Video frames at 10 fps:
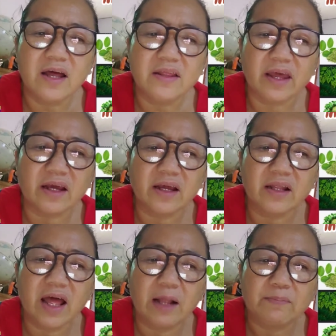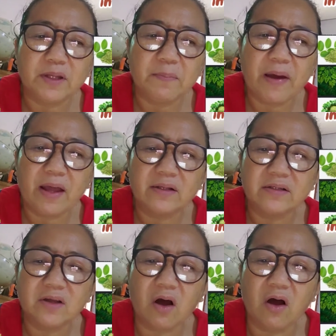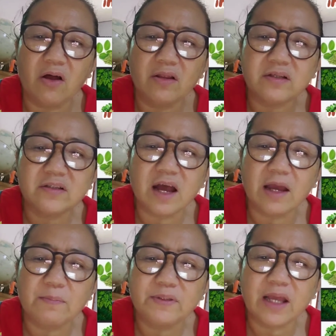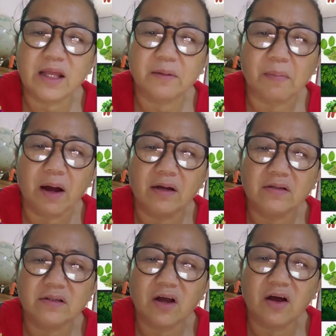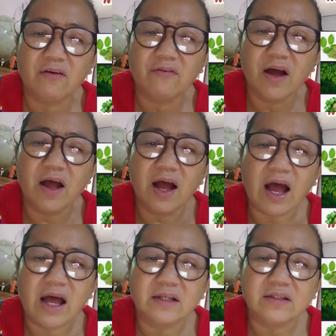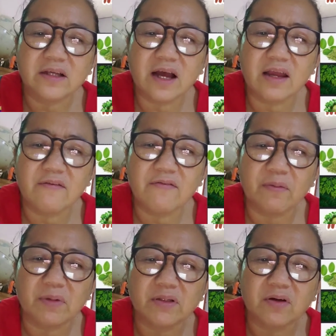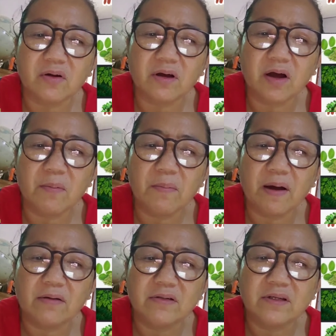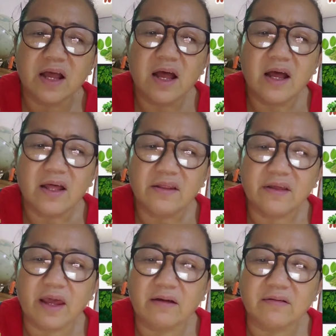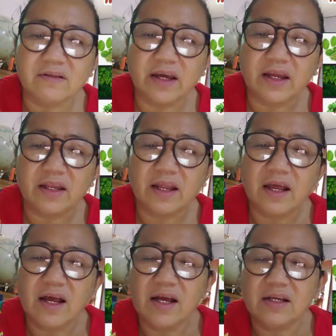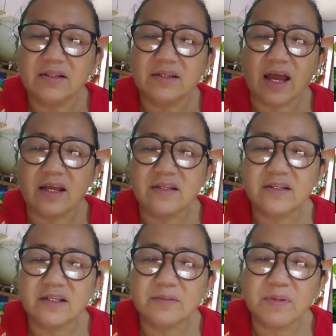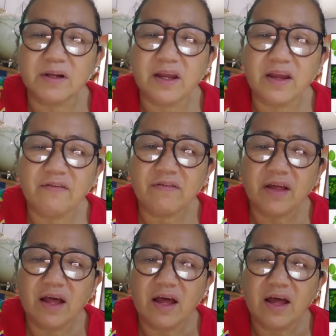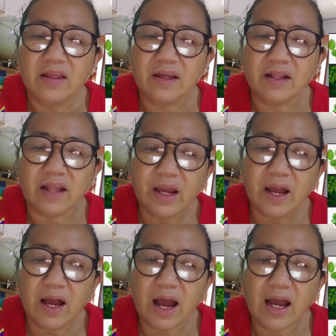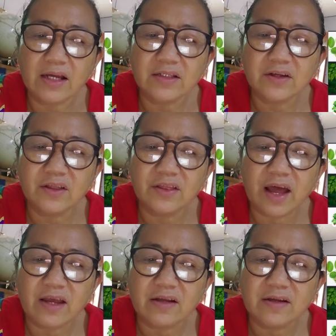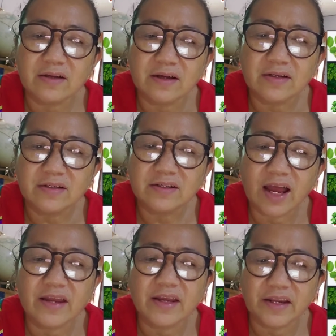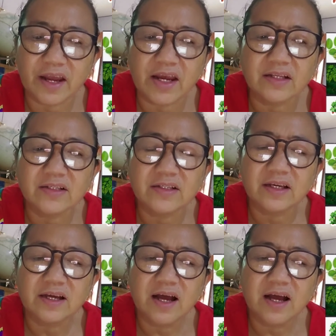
they can help depends on the types and amounts of anti-inflammatory compounds they contain. Scientists believe that isothiocyanates